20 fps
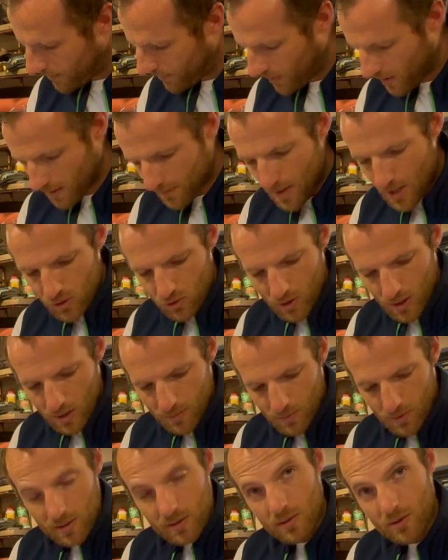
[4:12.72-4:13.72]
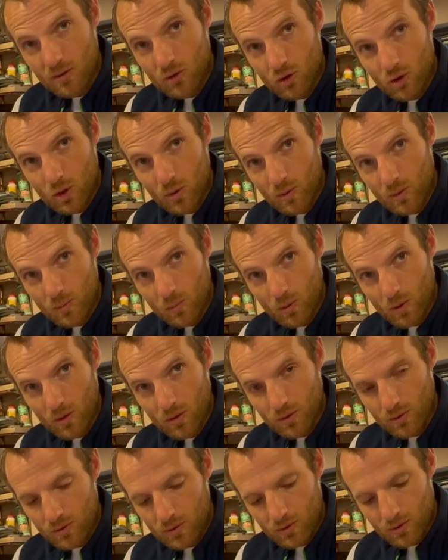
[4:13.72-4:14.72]
fully metric, but this is a
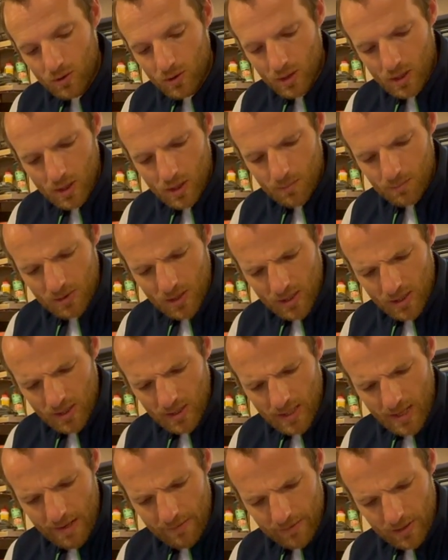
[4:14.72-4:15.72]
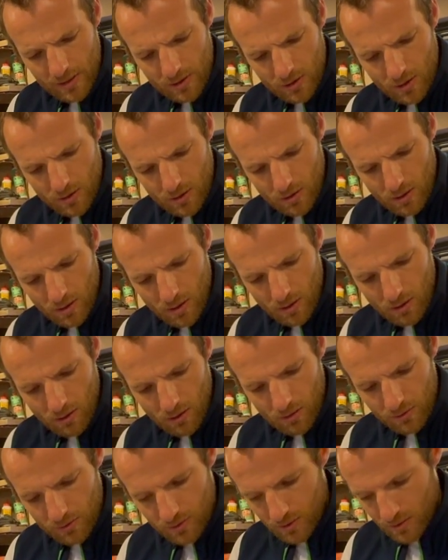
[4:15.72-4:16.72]
2-in-1. So I think they have this on a
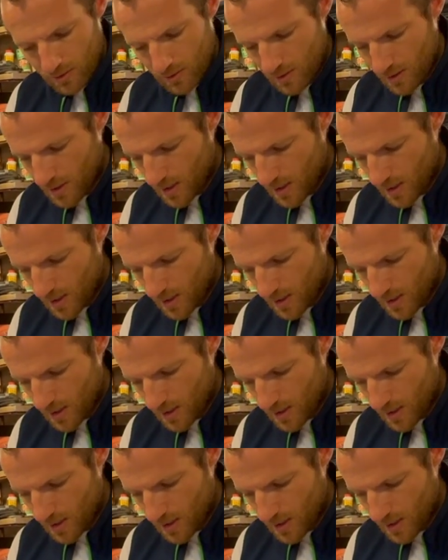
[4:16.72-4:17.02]
lot